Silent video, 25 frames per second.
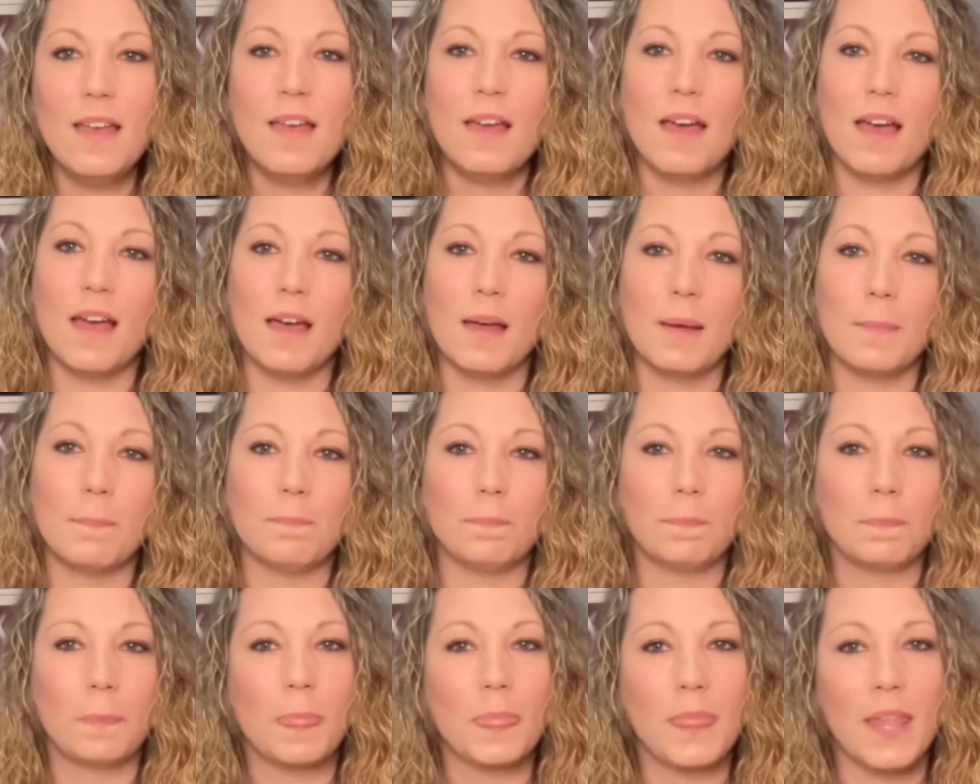
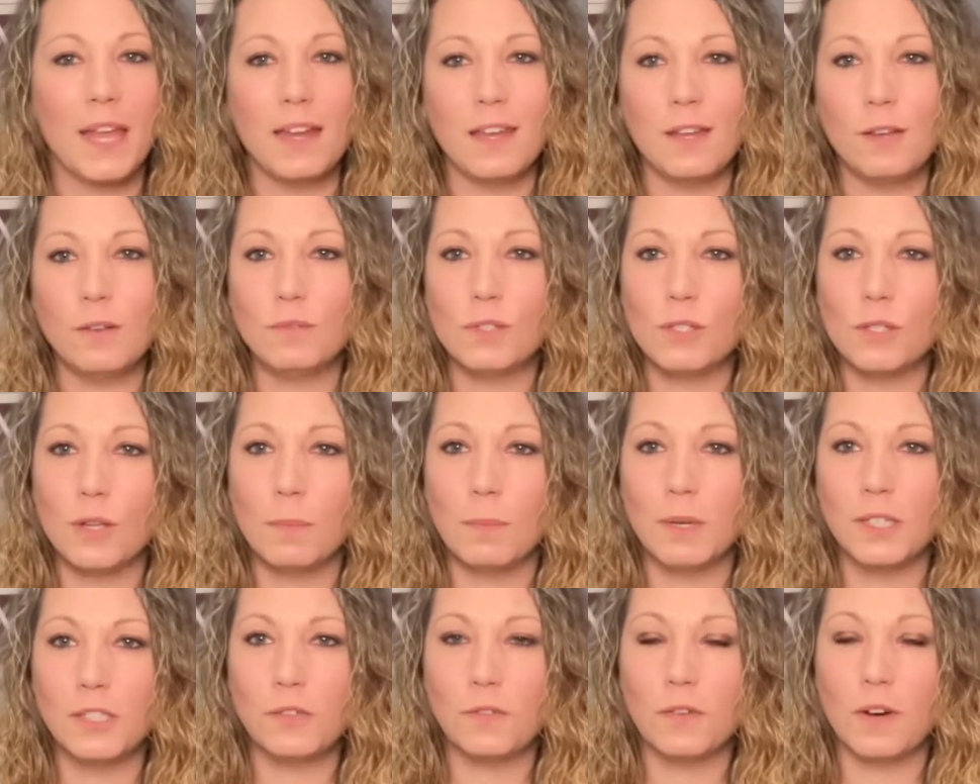Thank you so
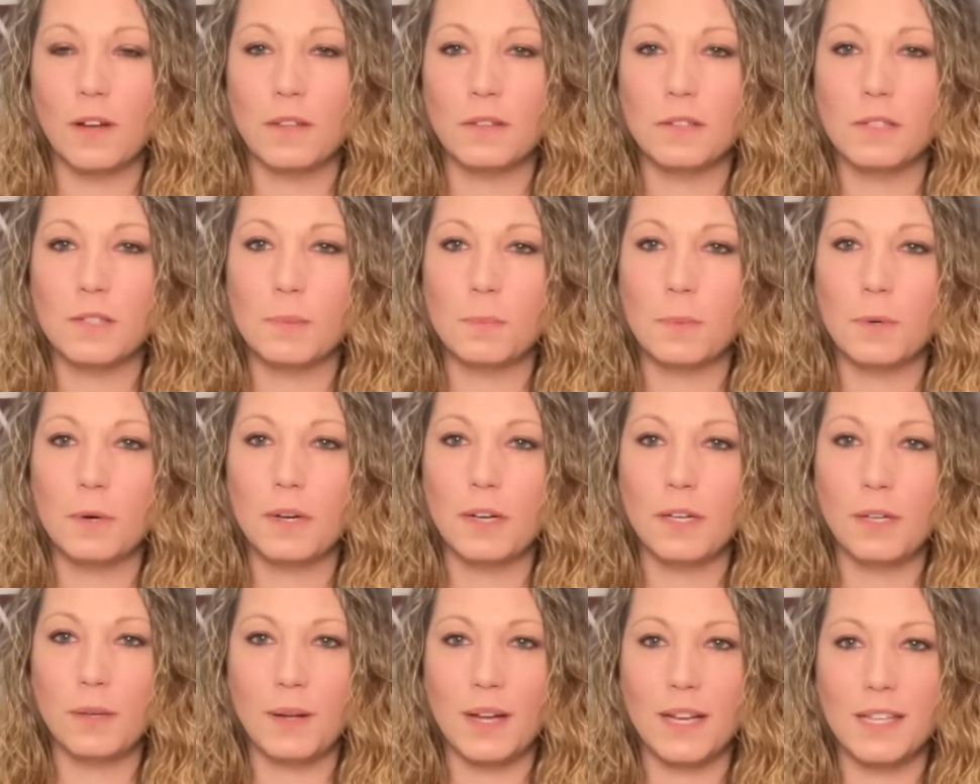much for all the
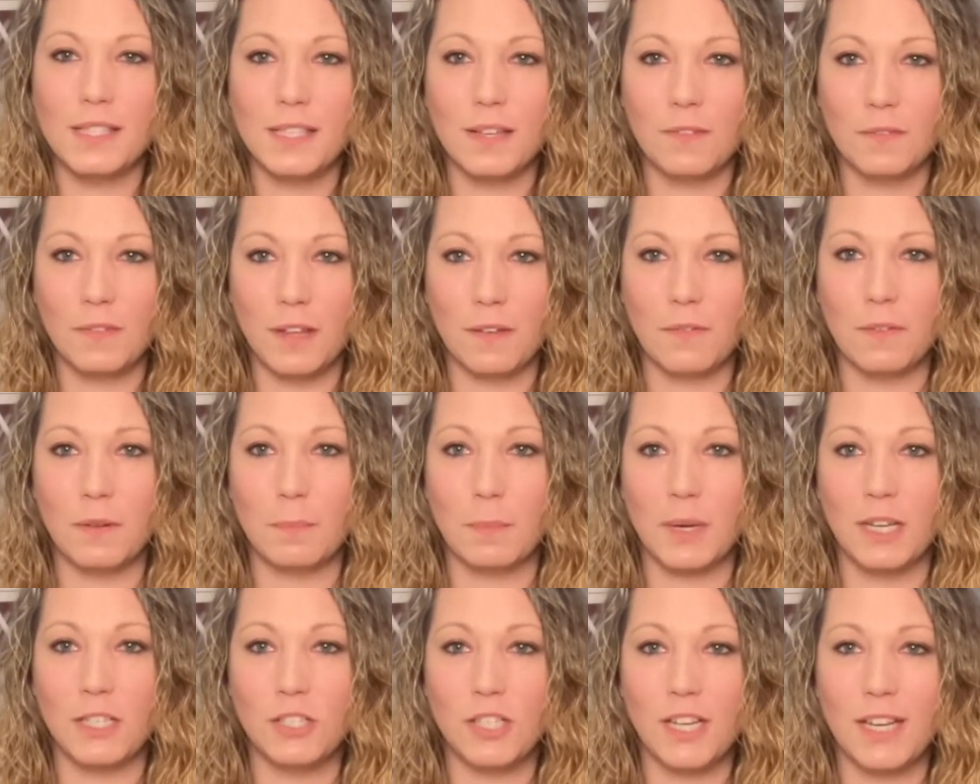support you guys have given
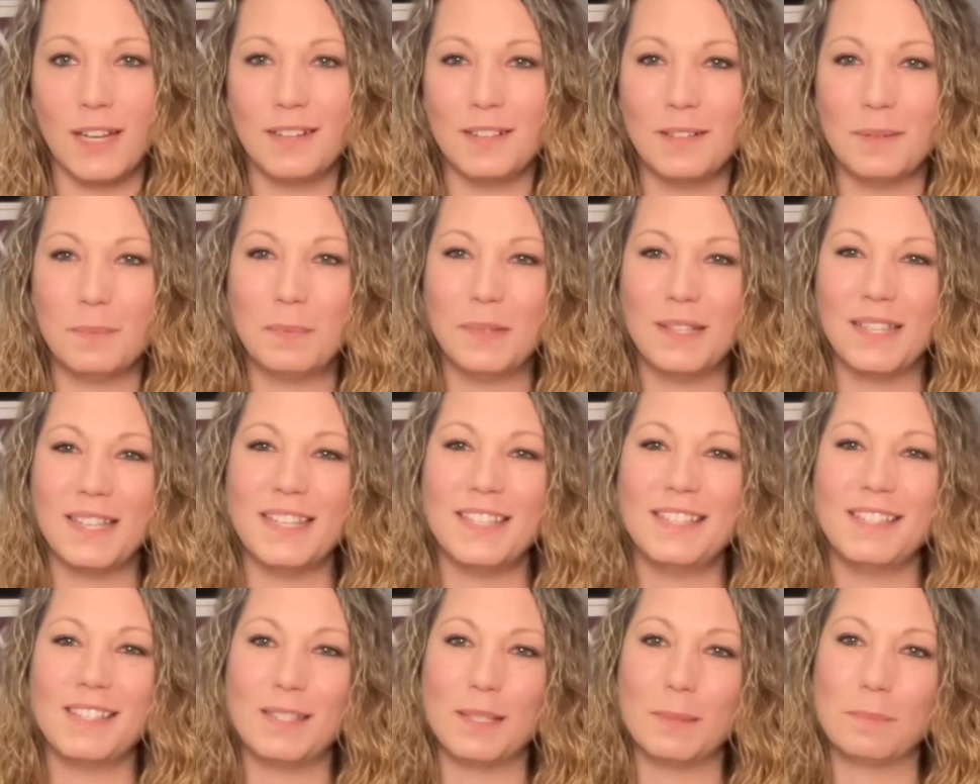my channel.
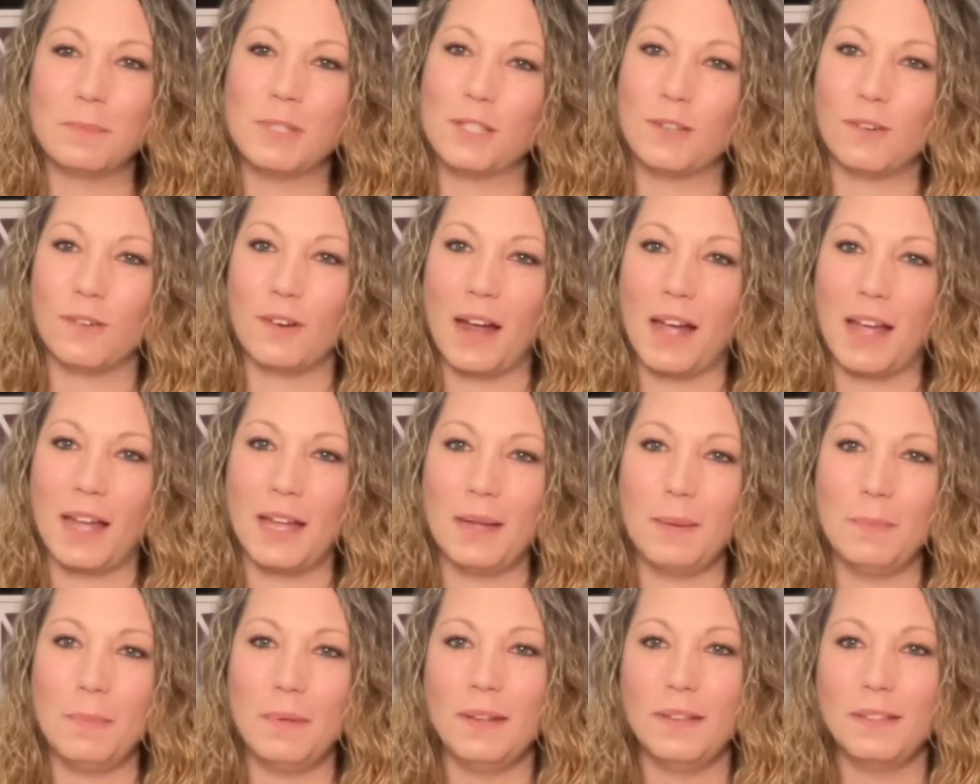Please
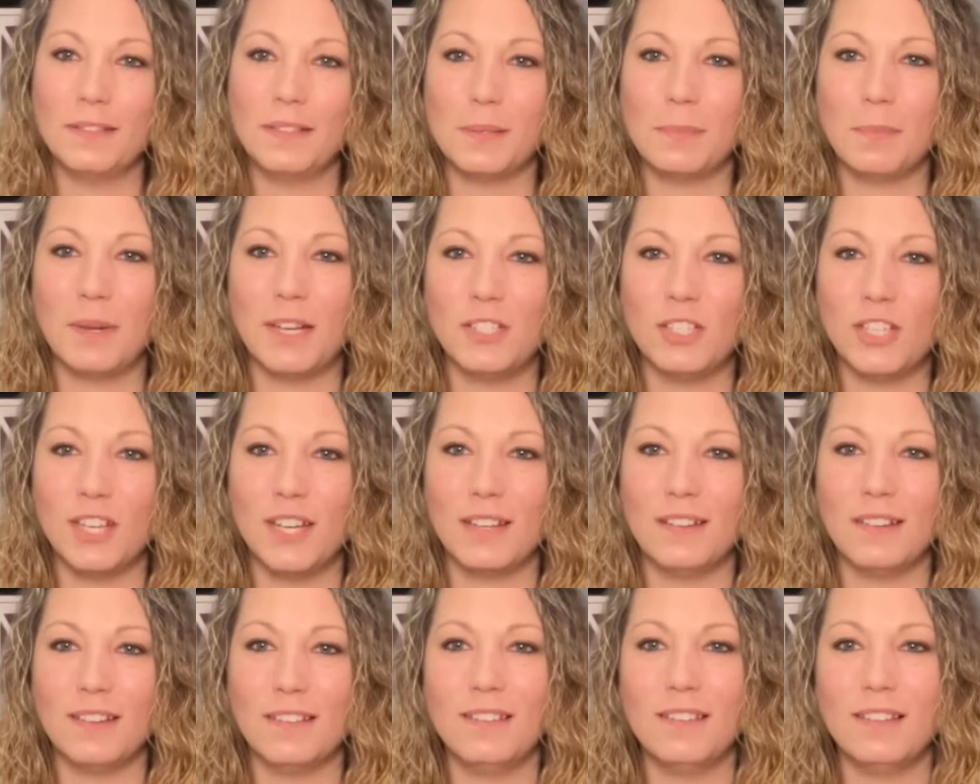subscribe to my
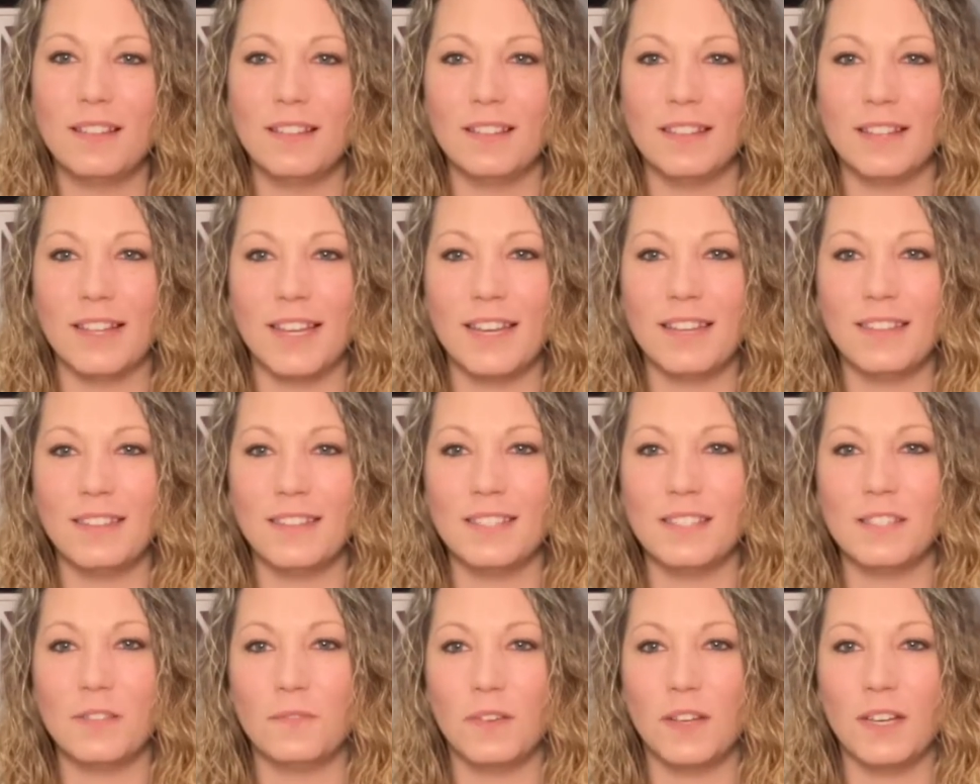channel, like
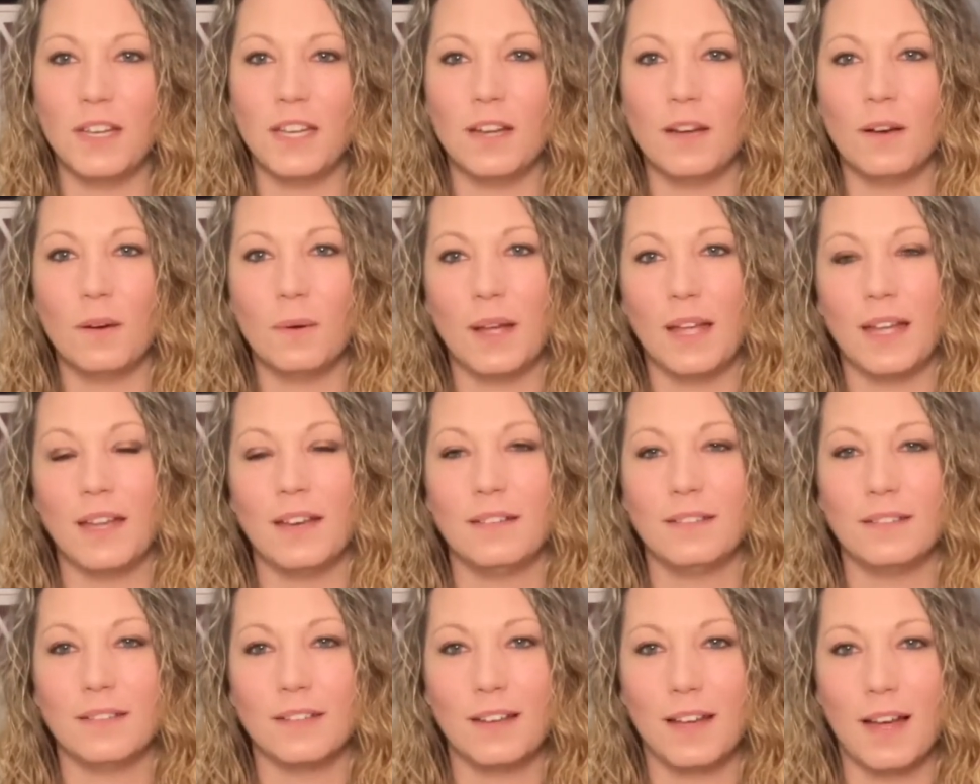this video,
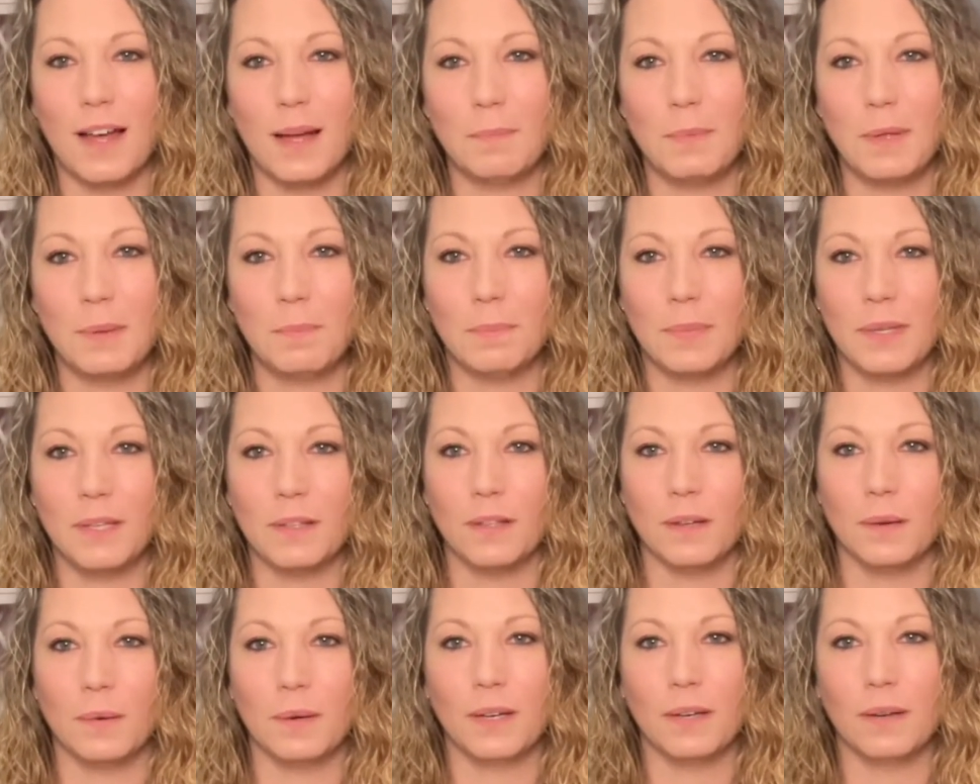and comment
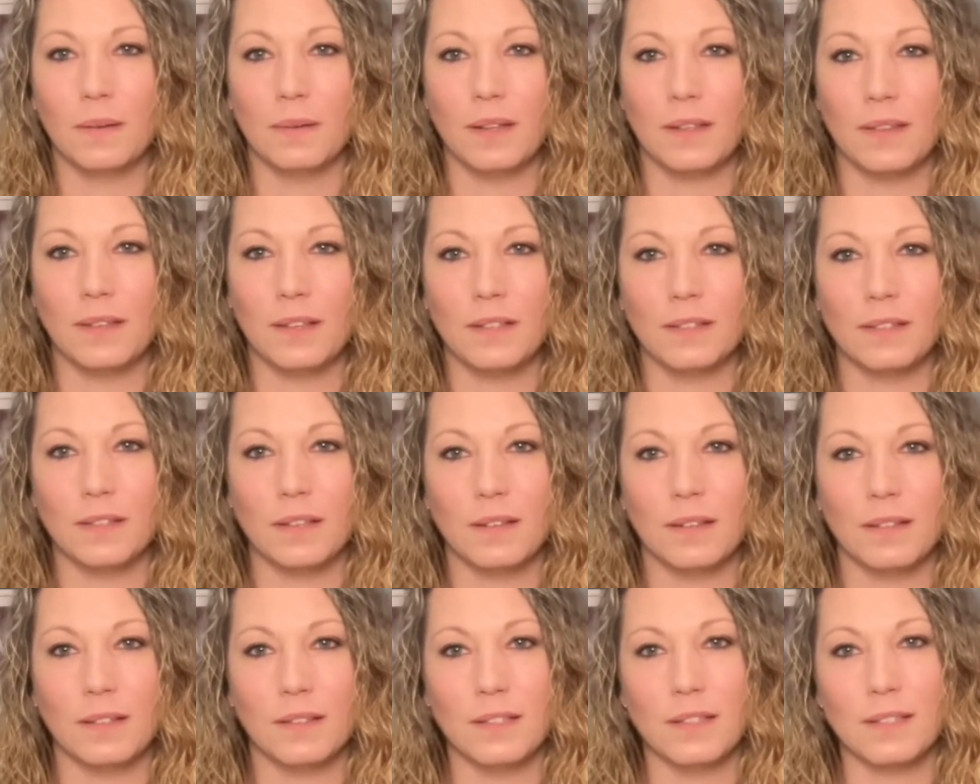below. I know I think it's
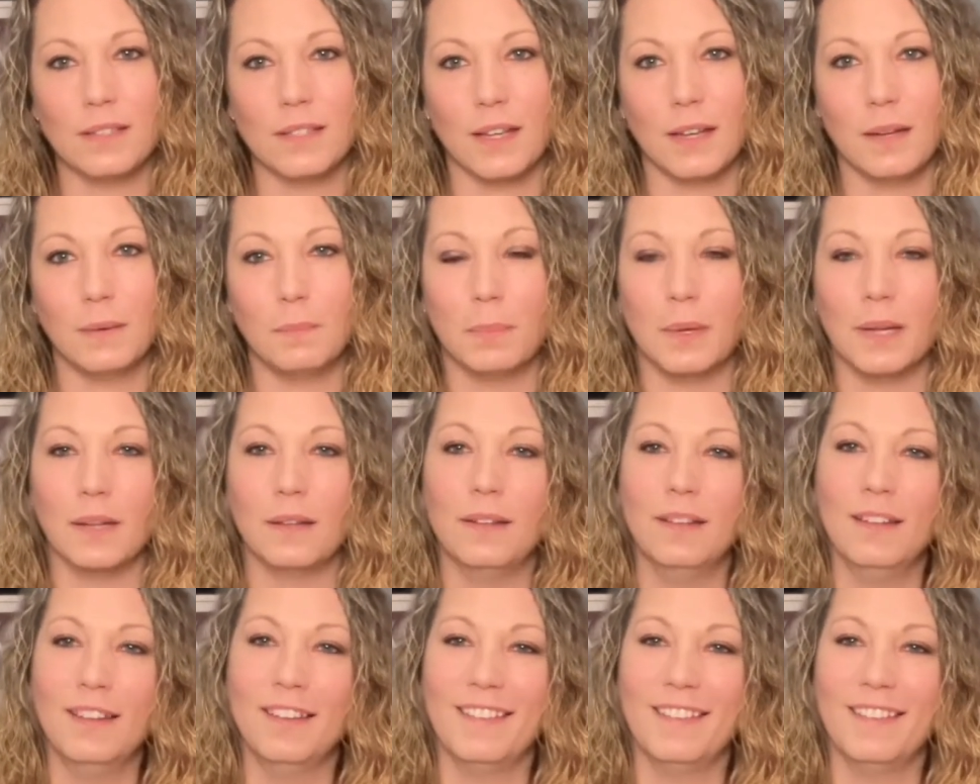all on this side, but